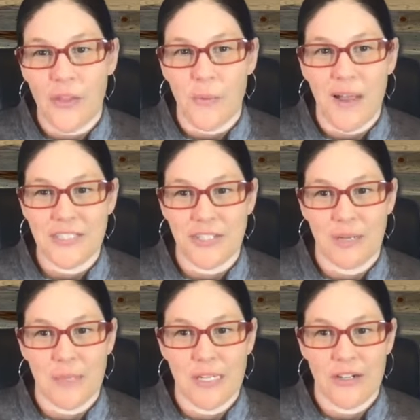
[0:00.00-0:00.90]
Otherwise, you're
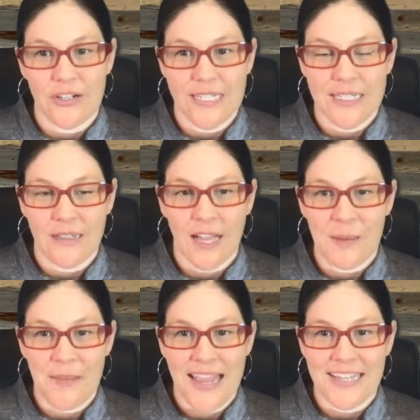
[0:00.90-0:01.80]
going to be hurting
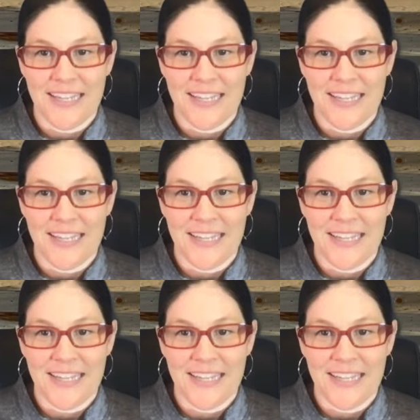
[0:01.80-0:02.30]
as you